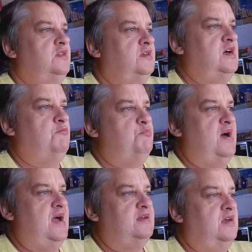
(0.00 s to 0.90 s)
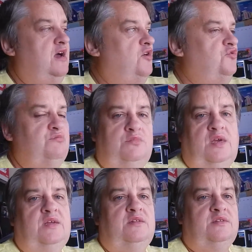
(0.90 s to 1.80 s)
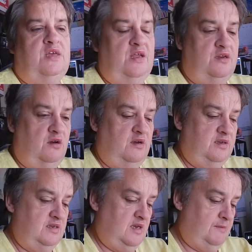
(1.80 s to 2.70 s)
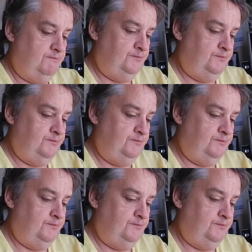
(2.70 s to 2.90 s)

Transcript: come back home, and then I